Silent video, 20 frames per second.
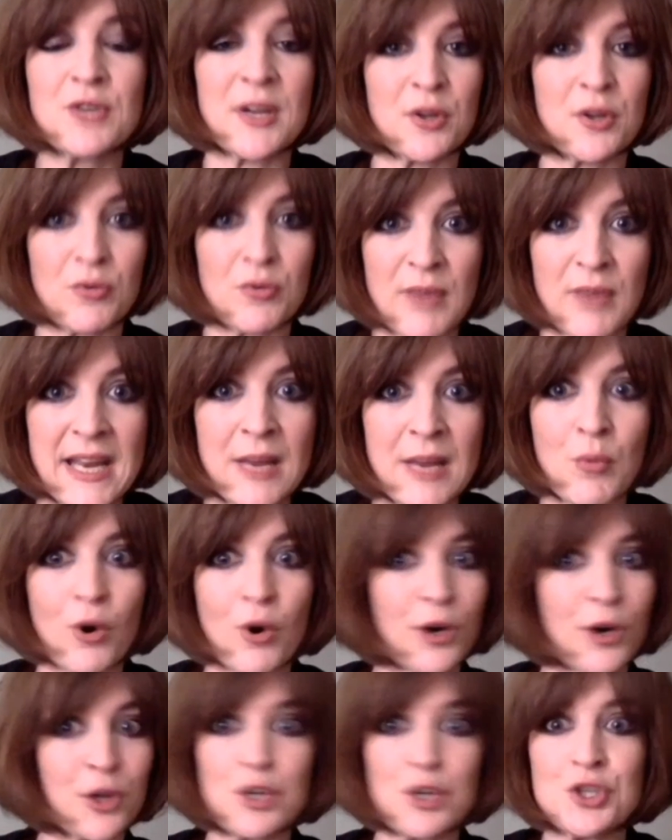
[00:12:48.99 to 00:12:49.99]
You're either reading
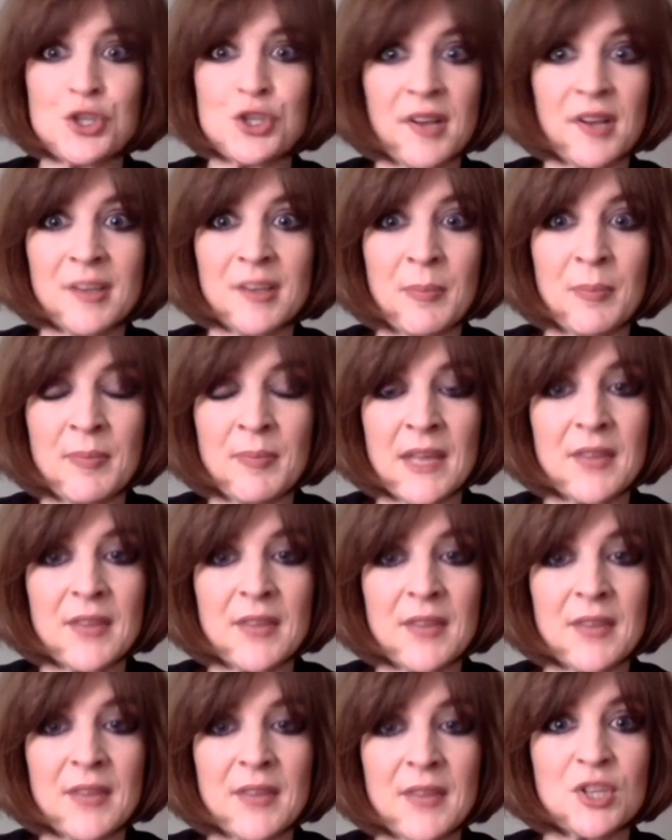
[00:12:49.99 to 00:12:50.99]
work or you're doing something
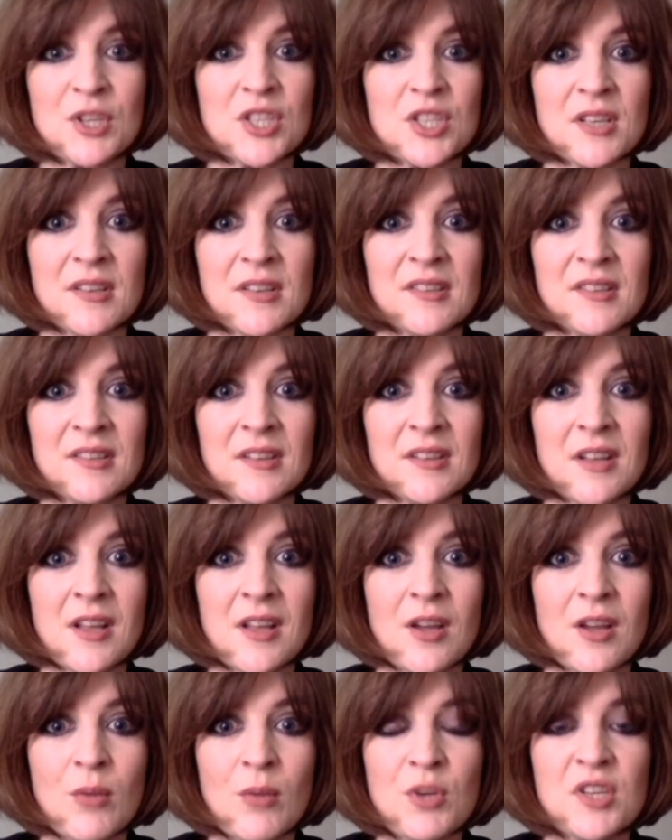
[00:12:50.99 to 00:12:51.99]
like this, which is
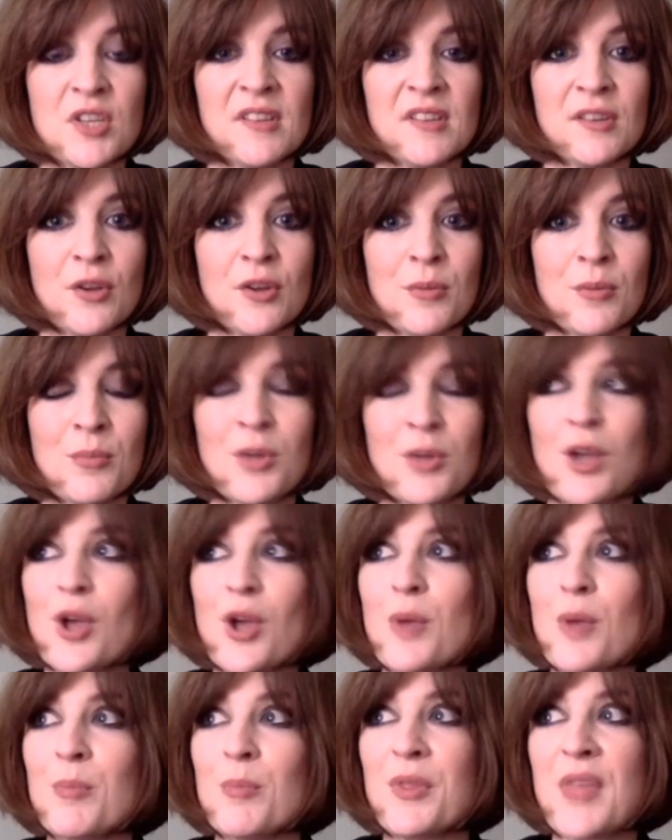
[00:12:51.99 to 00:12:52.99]
Zoom.
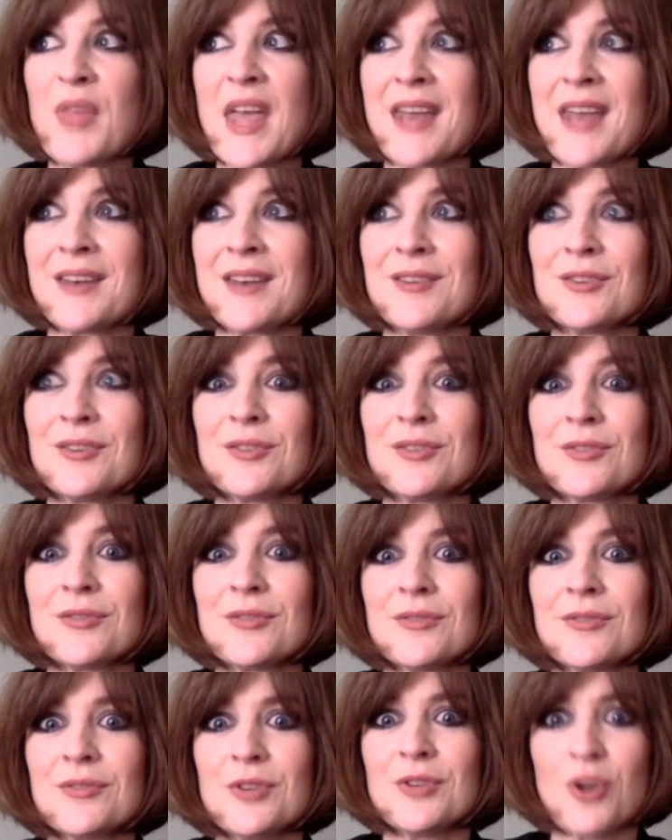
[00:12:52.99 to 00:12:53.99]
But then,
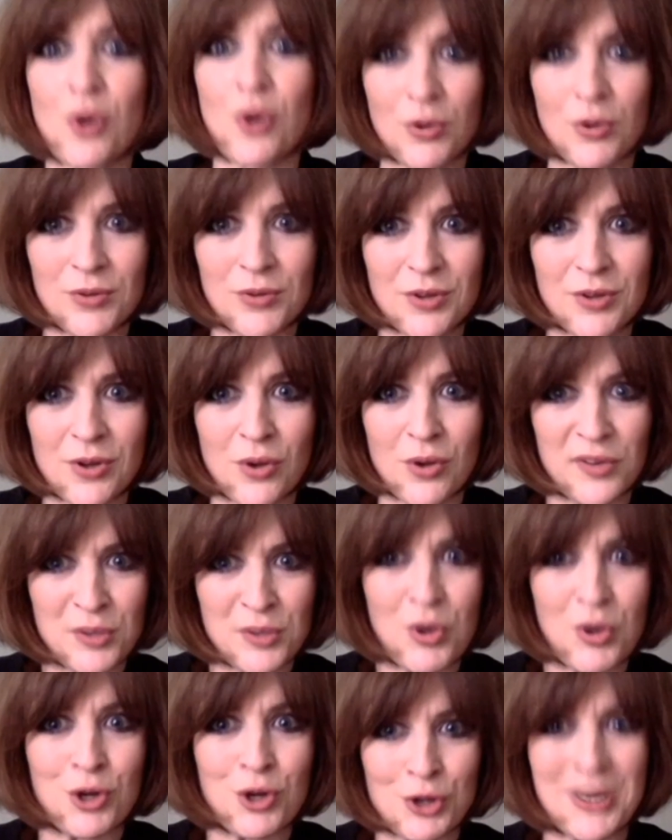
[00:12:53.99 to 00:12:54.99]

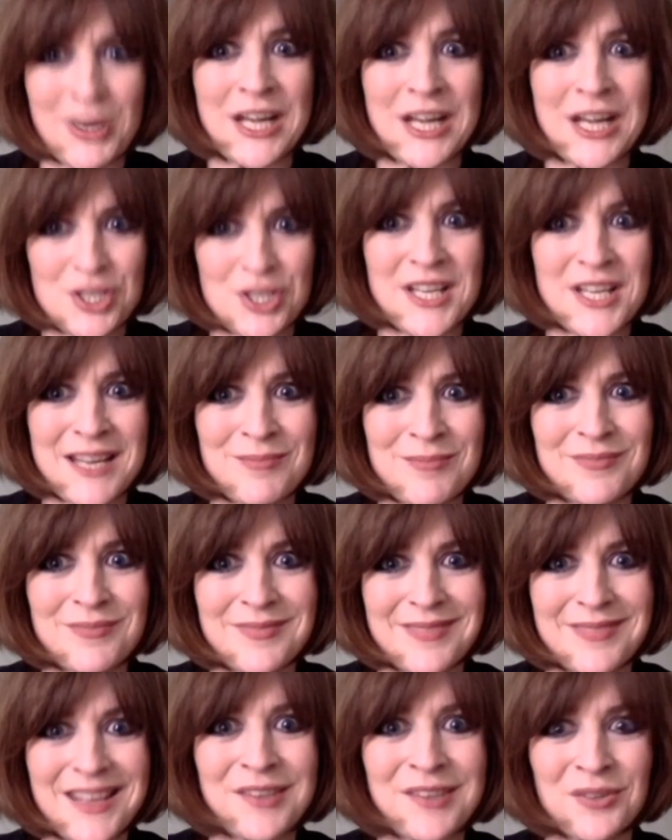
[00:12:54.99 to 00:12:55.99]
also all your leisure time
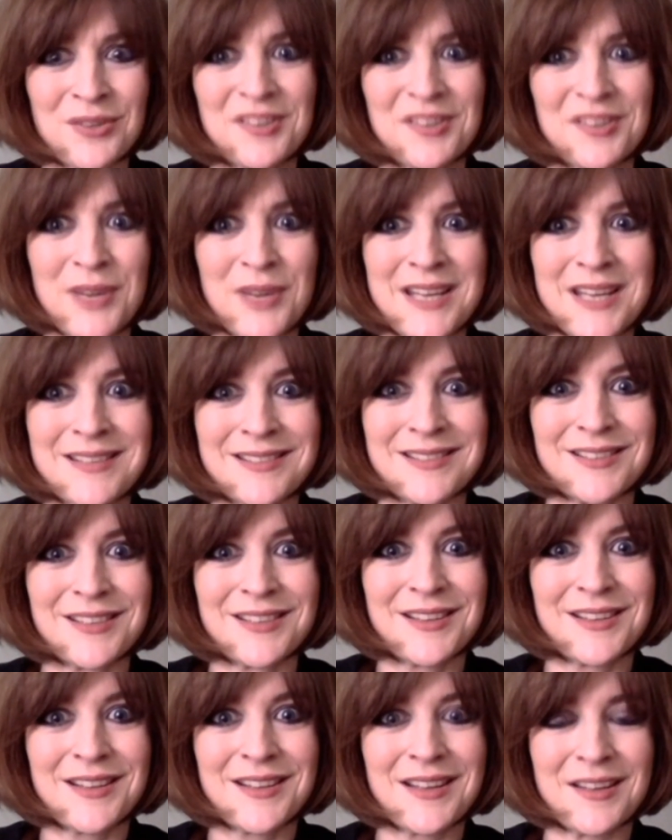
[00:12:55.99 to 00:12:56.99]
is on screen
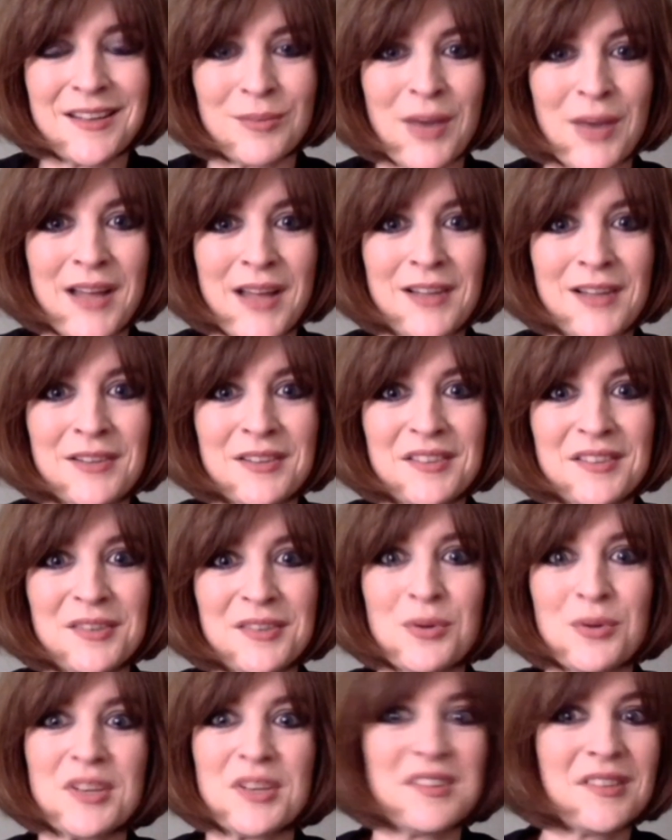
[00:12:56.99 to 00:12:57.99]
as well,
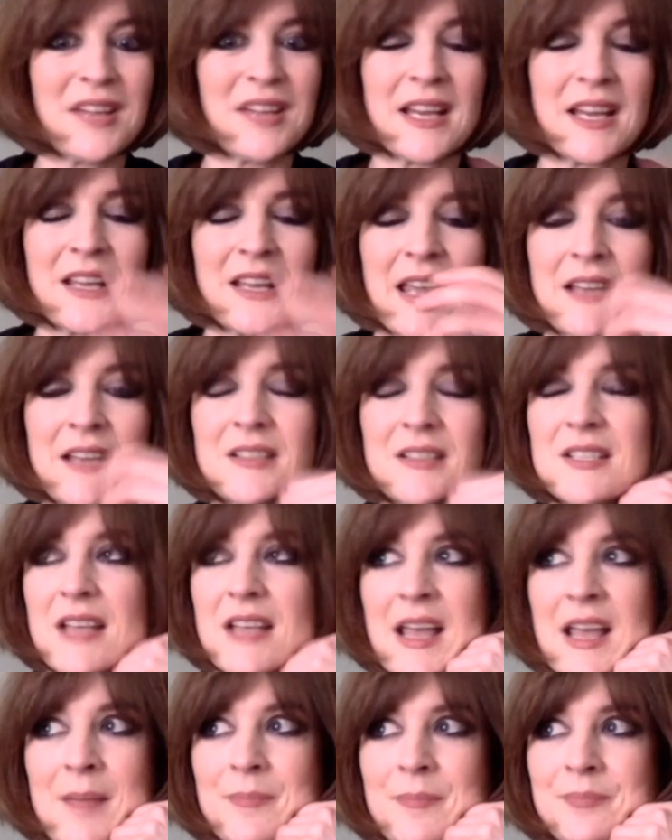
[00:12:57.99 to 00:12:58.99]
so it
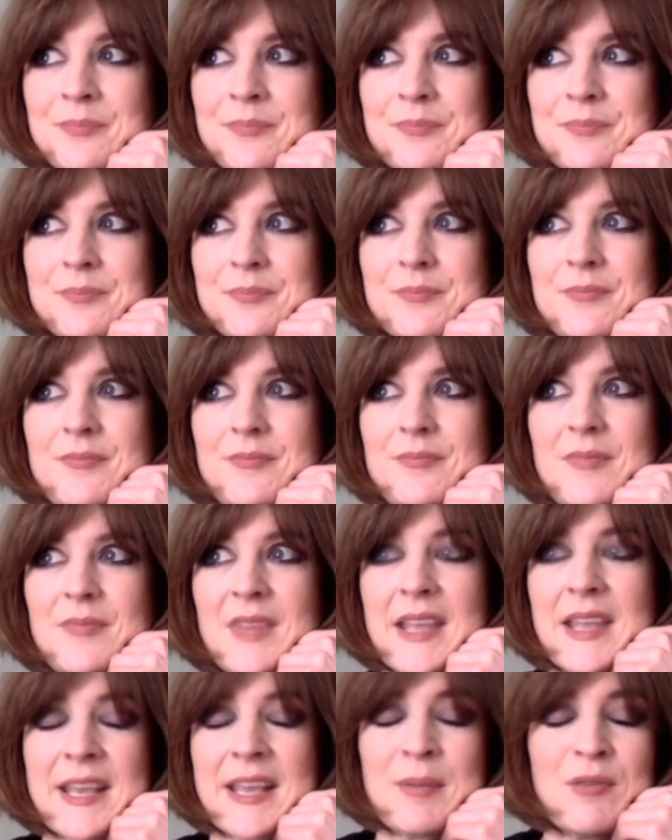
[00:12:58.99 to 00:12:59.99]
can
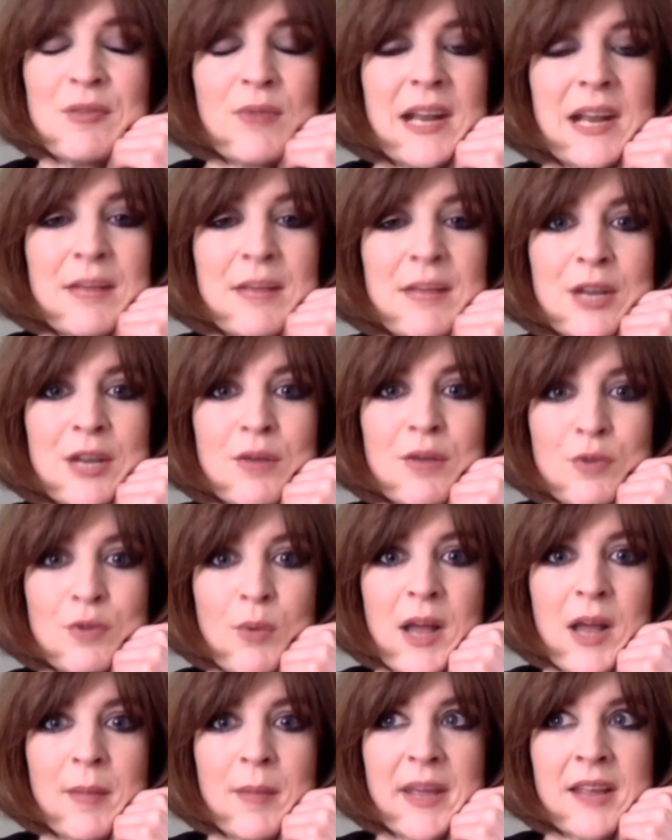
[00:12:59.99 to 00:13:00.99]
be really, really
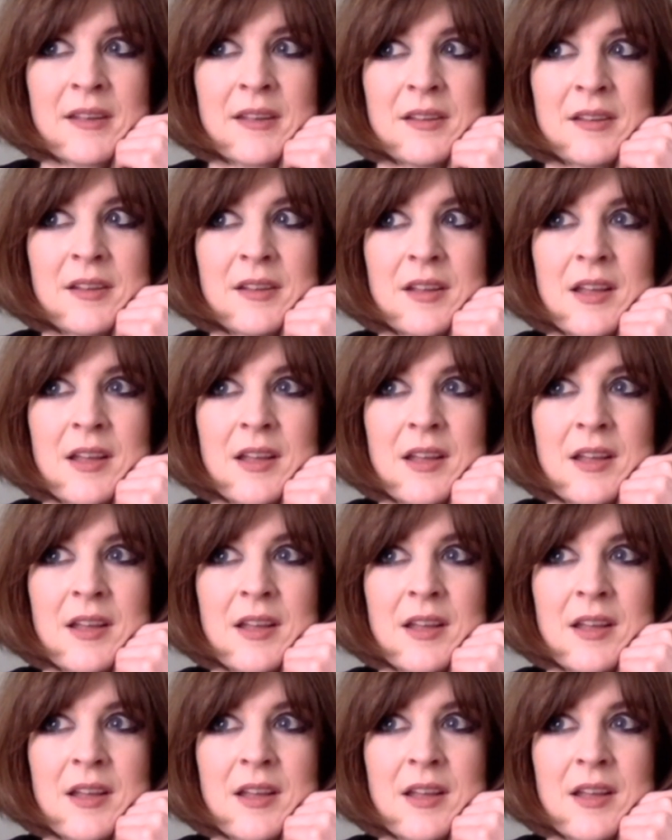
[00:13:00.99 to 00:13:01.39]
overwhelming.